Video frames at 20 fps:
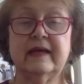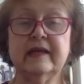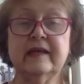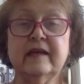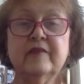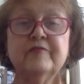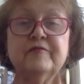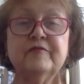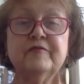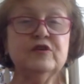in
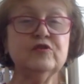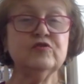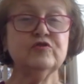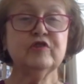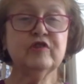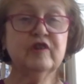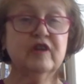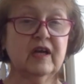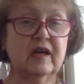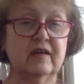a
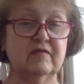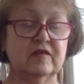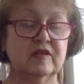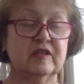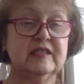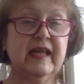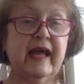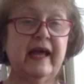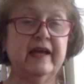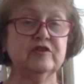future
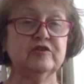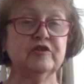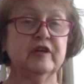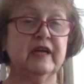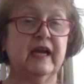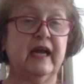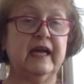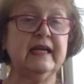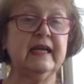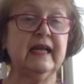
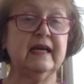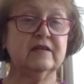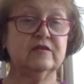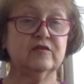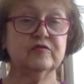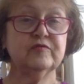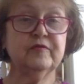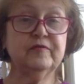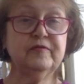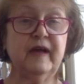conversation, I'd like
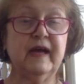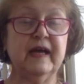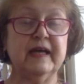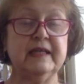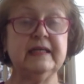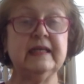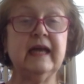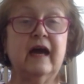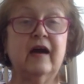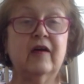to
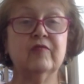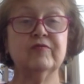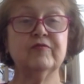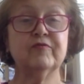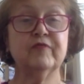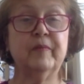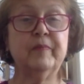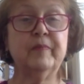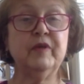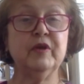find out
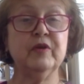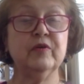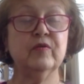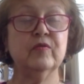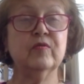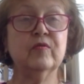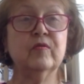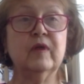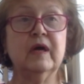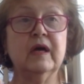from
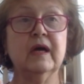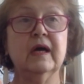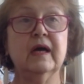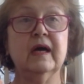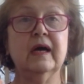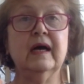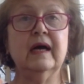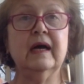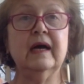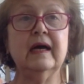you
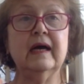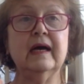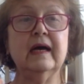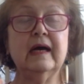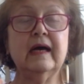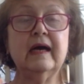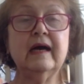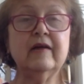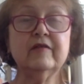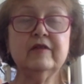
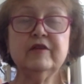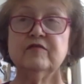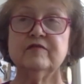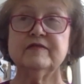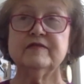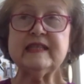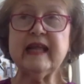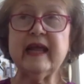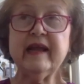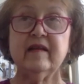how you've
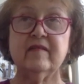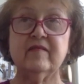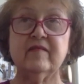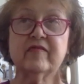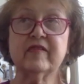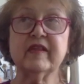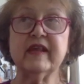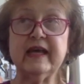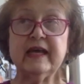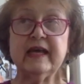seen
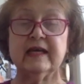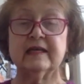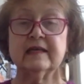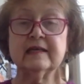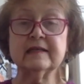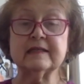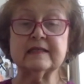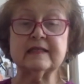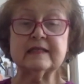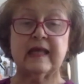
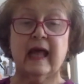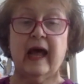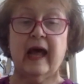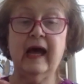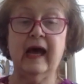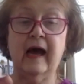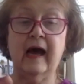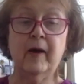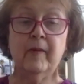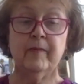things,
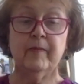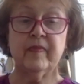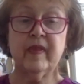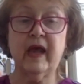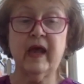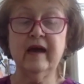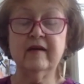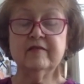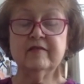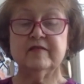
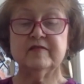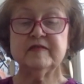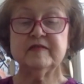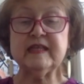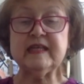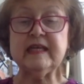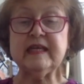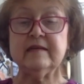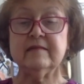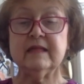how you've
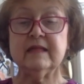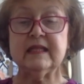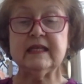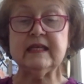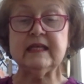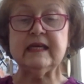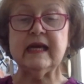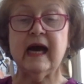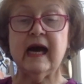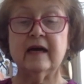seen
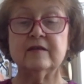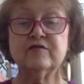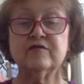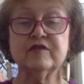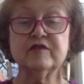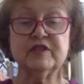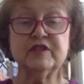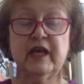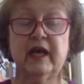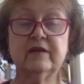the
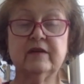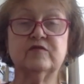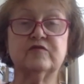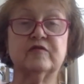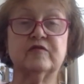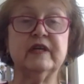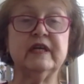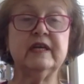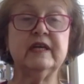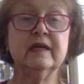
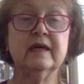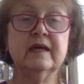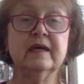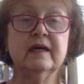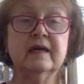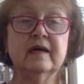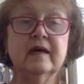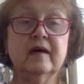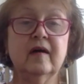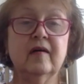trajectory
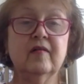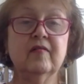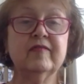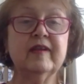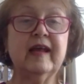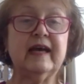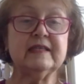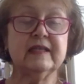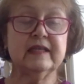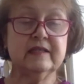of
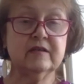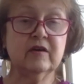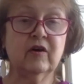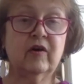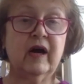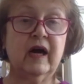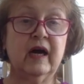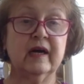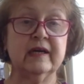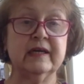Latino
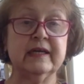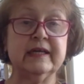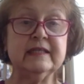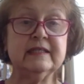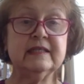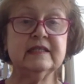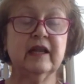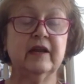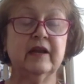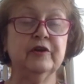
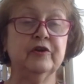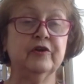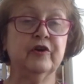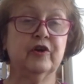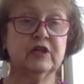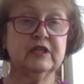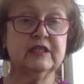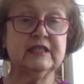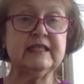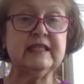artists in New
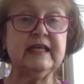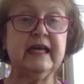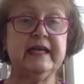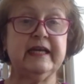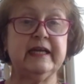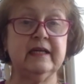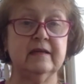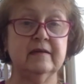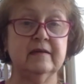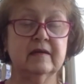York
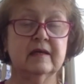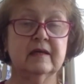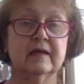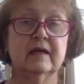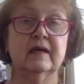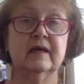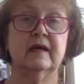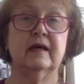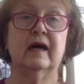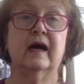City,
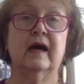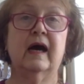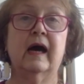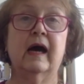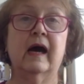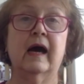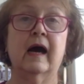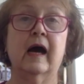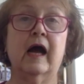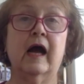
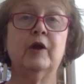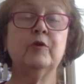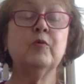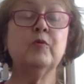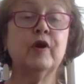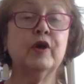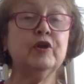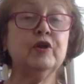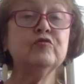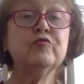and
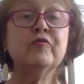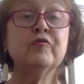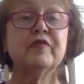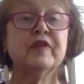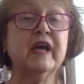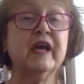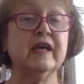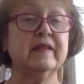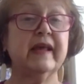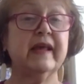where you
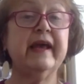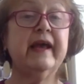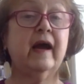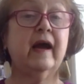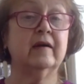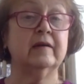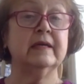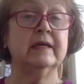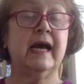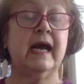think they
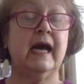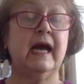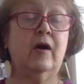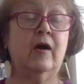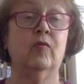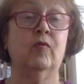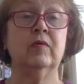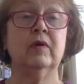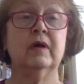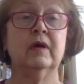are
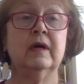now.